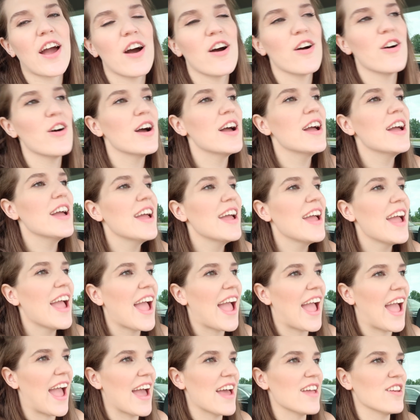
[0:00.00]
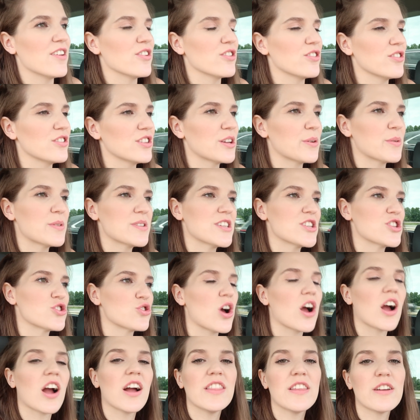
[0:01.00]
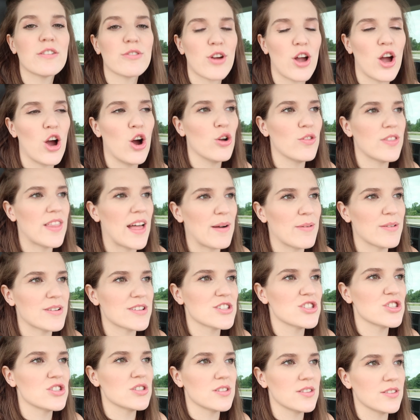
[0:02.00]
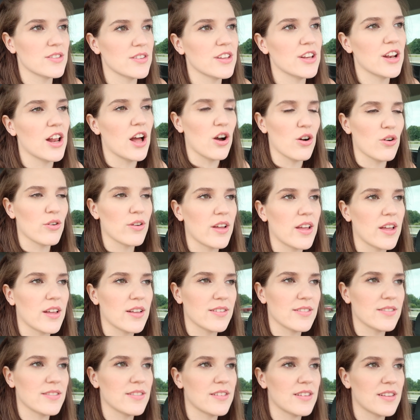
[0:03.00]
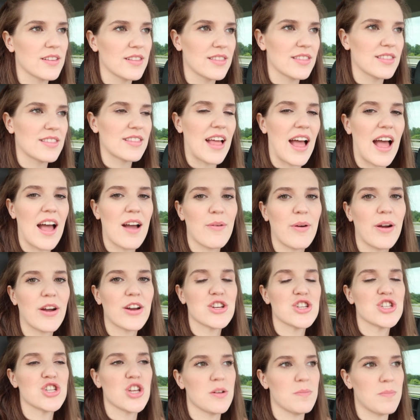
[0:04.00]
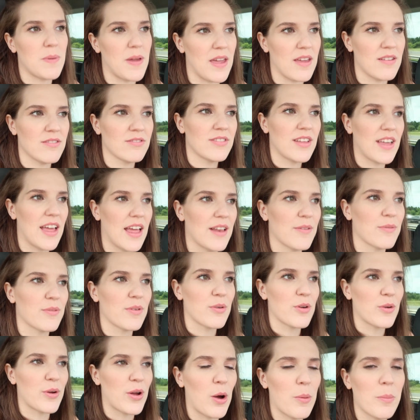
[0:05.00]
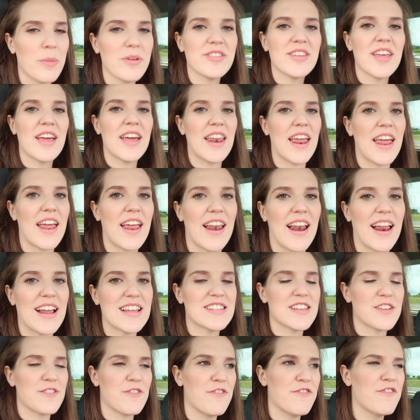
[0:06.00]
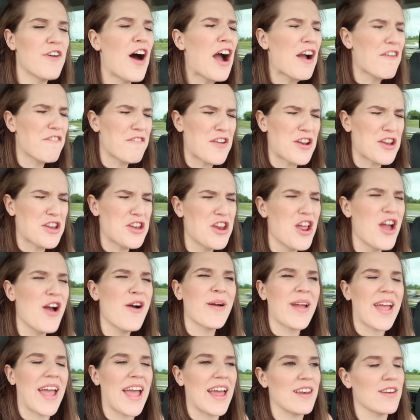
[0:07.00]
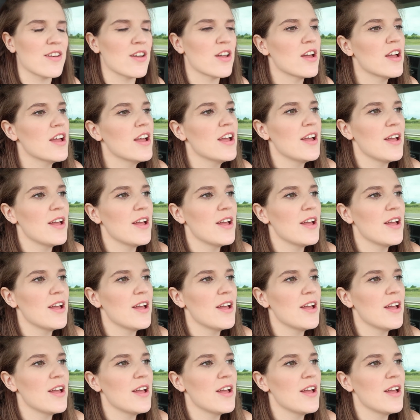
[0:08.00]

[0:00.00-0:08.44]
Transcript: ago, and there was a truck on the road that was, you know, not where it should be, and we almost hit it, and I said, Fahrvergnügen!